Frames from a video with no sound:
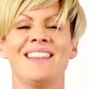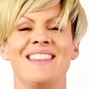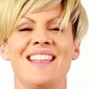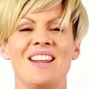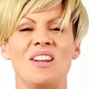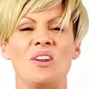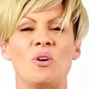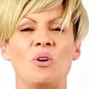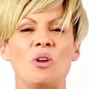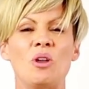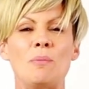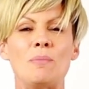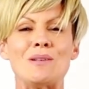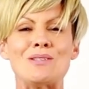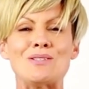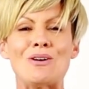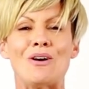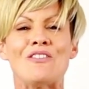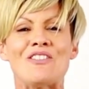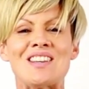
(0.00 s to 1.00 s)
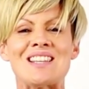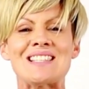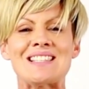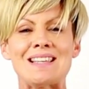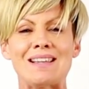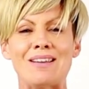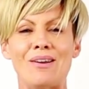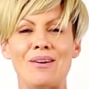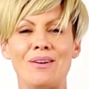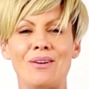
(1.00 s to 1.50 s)
then your hoop is
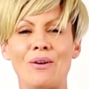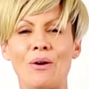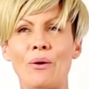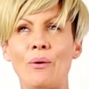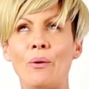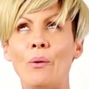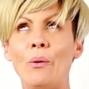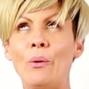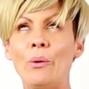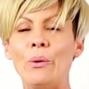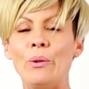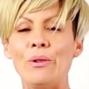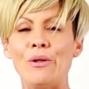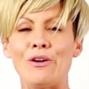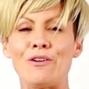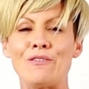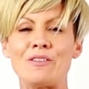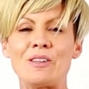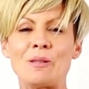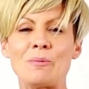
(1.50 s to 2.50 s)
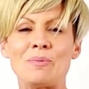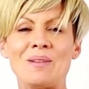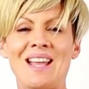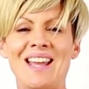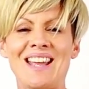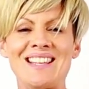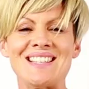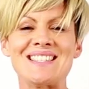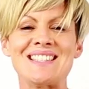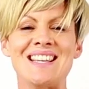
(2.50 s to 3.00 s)
obviously going to go all over the
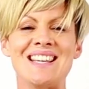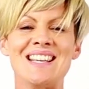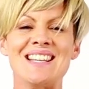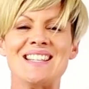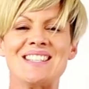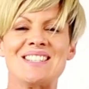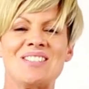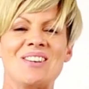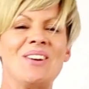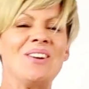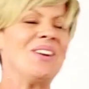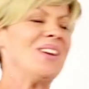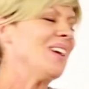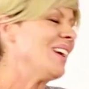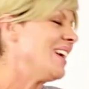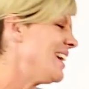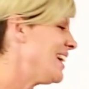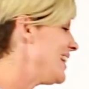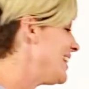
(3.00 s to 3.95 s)
place. So